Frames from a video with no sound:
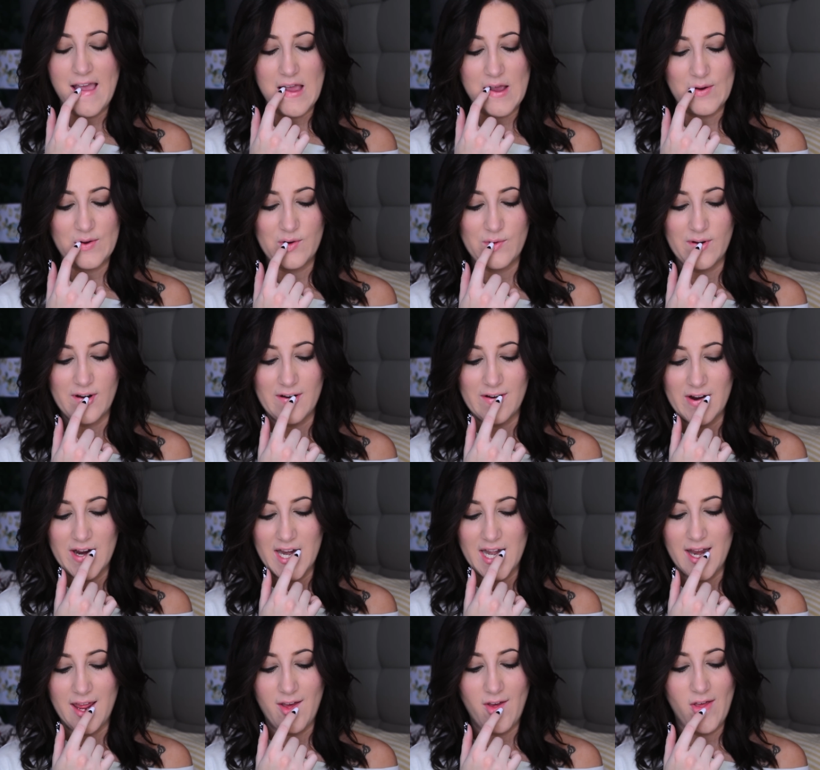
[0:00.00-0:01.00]
I want to wear it
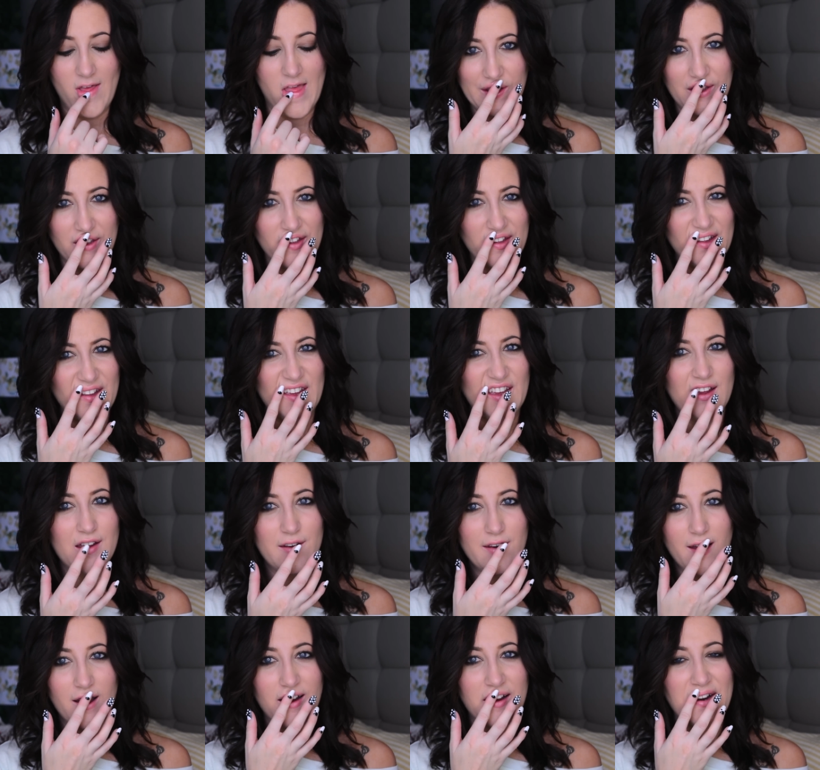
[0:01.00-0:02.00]
right now.
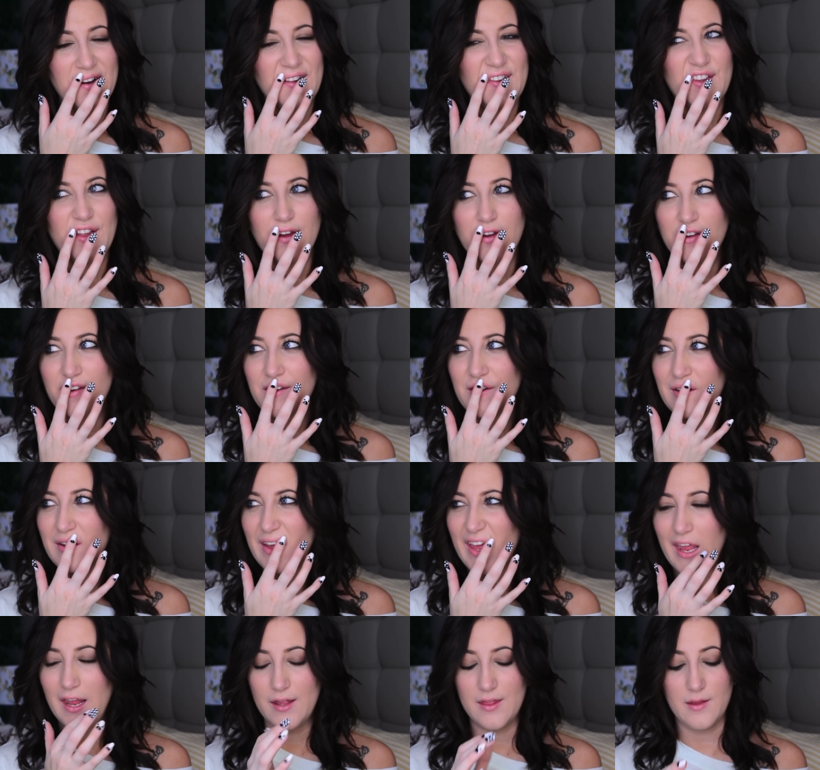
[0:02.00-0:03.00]
I'm not going to look
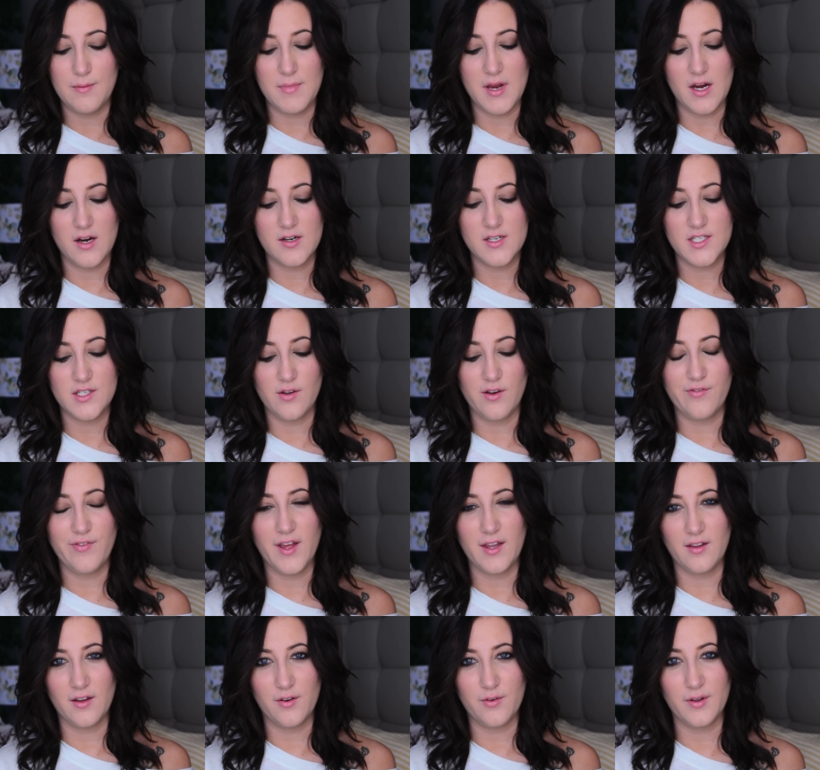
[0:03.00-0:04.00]
in the mirror, so if
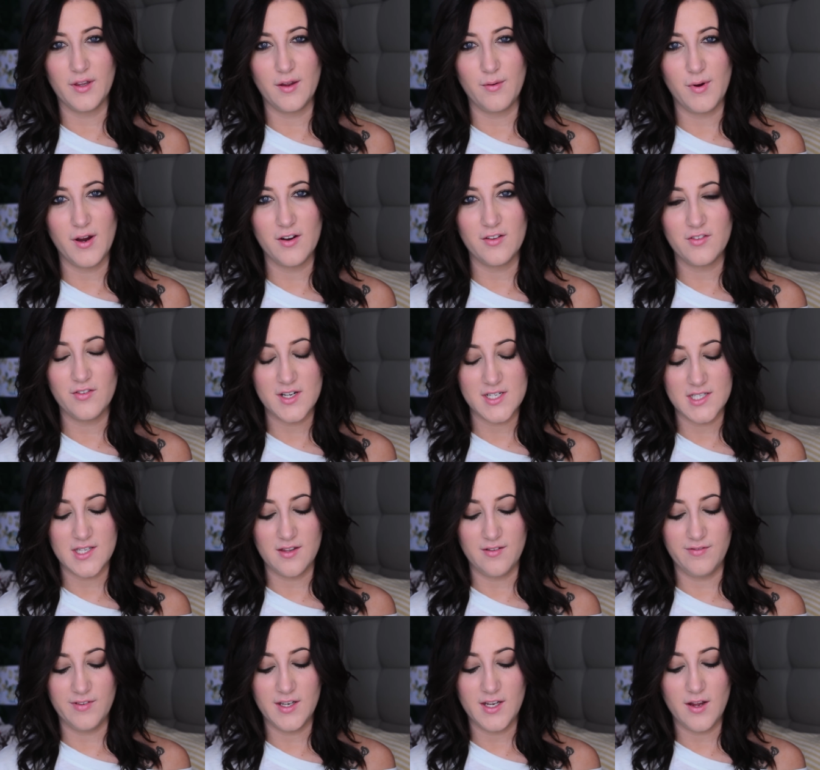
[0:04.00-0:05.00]
I look really weird the rest of
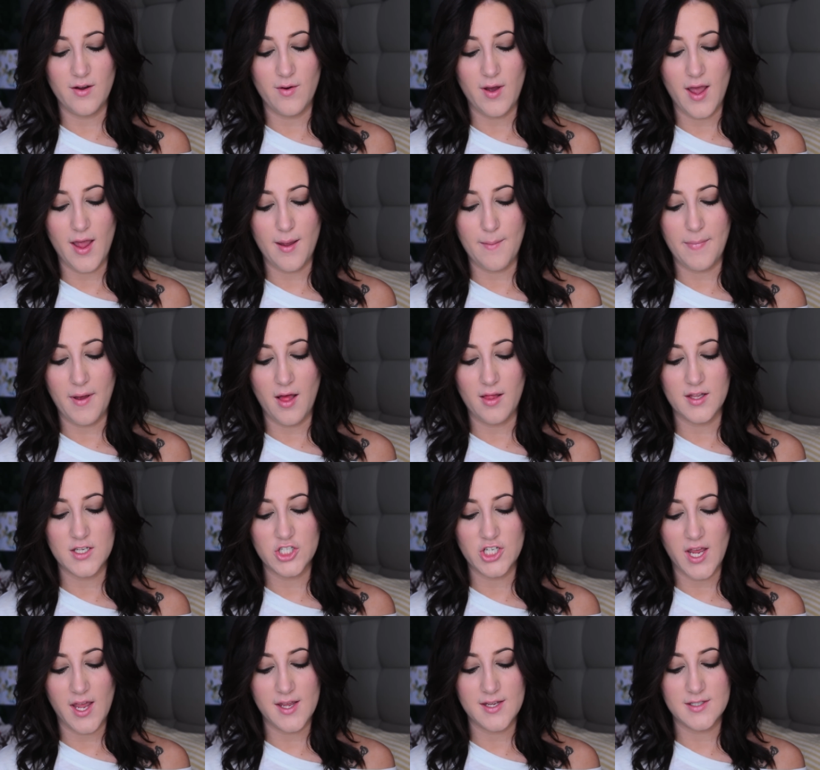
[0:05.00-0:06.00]
the video, I
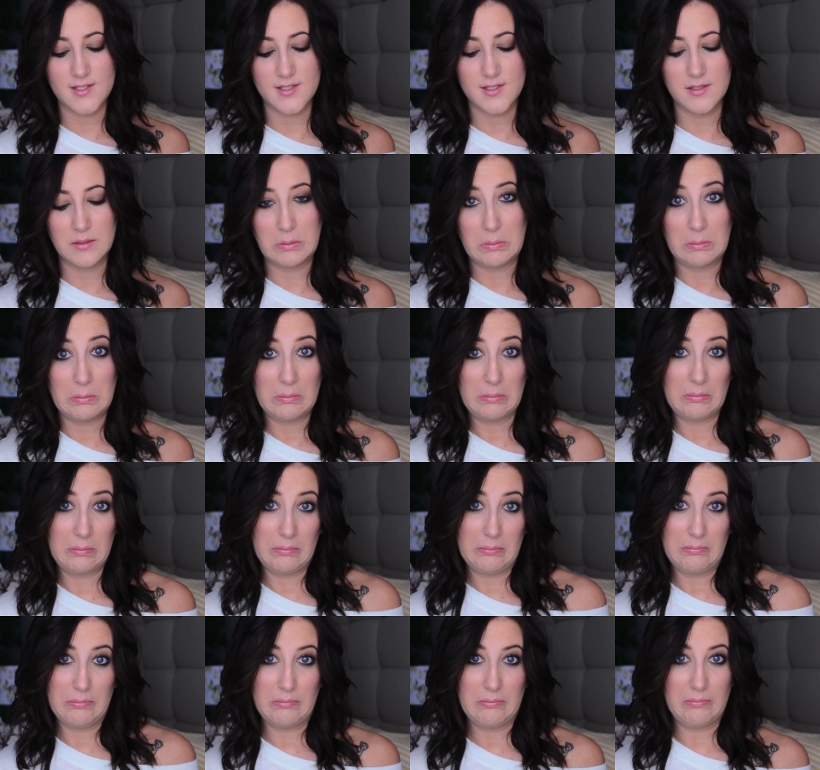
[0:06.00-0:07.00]
apologize.
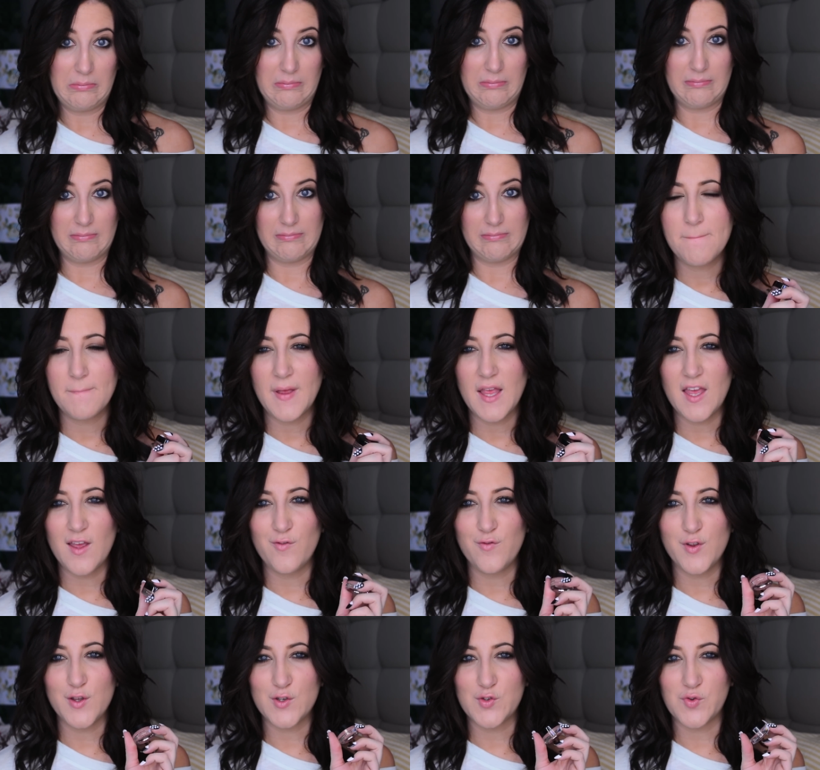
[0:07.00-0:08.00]

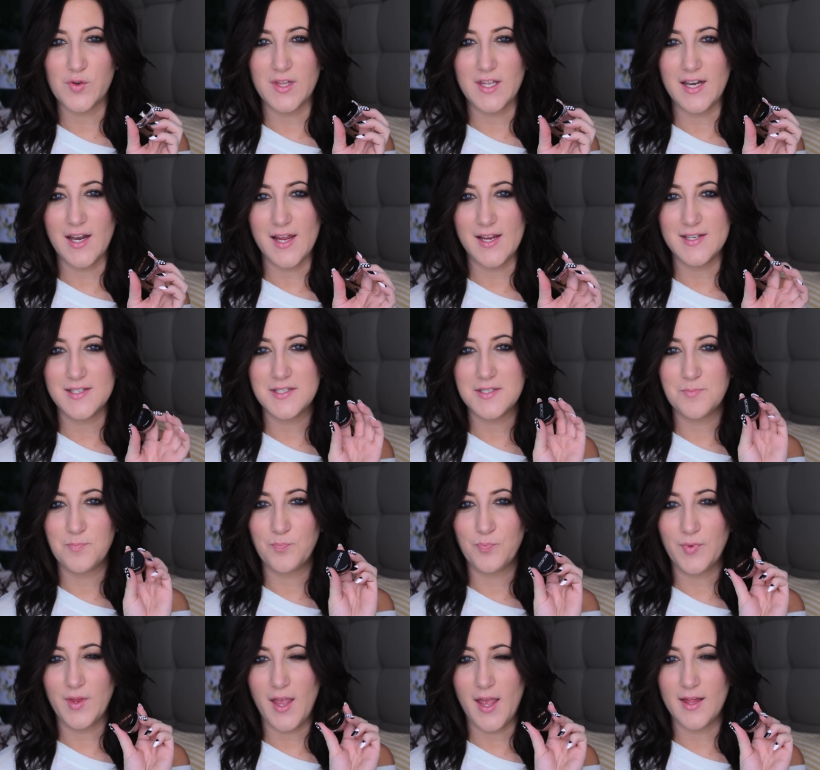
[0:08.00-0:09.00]
It feels really nice.
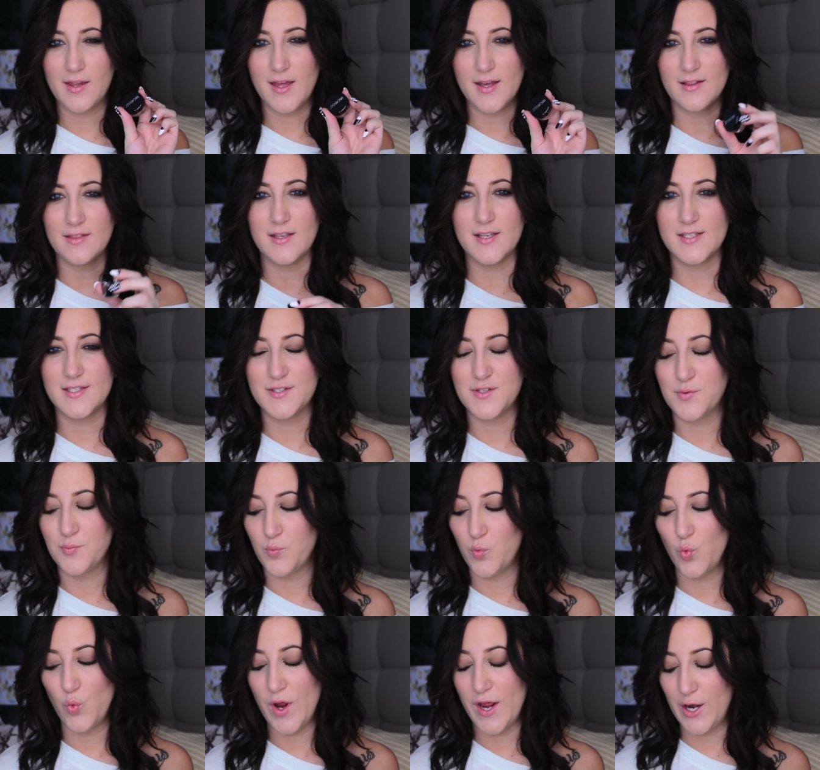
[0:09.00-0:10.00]
I like this.
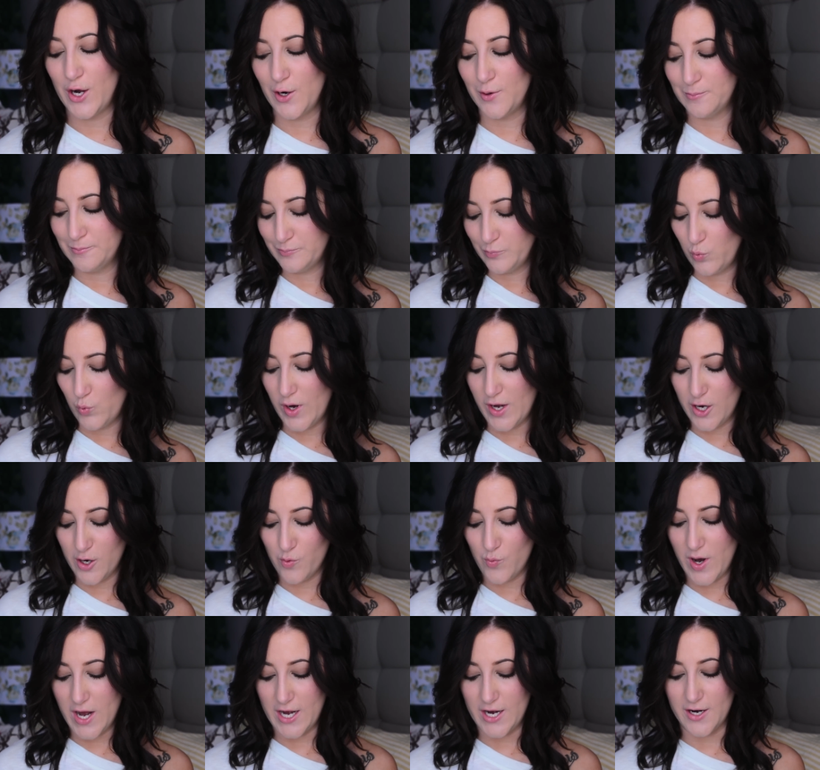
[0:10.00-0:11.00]
Winner. Winner,
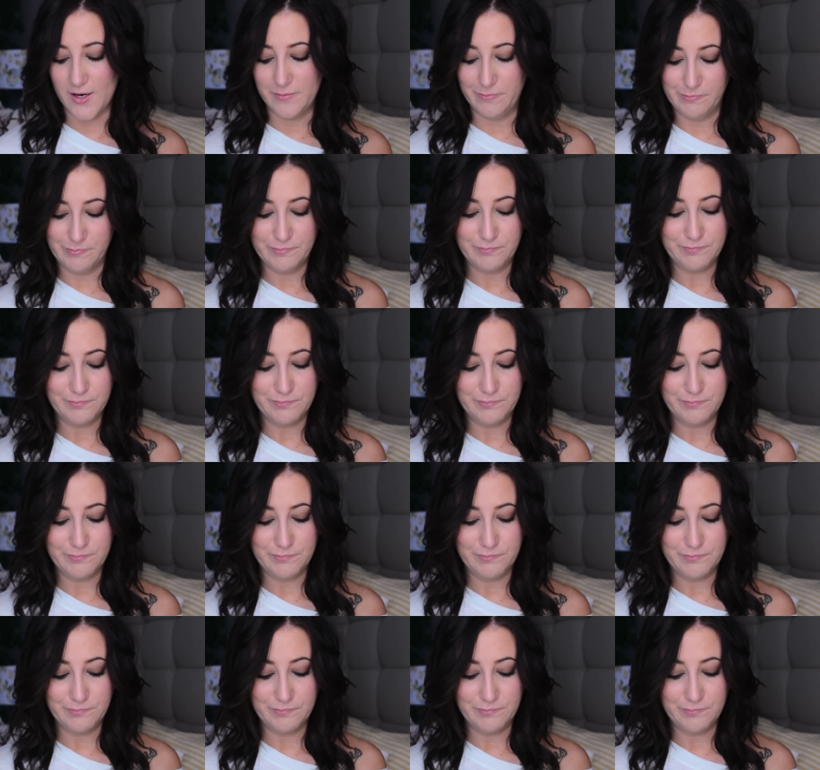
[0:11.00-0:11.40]
winner.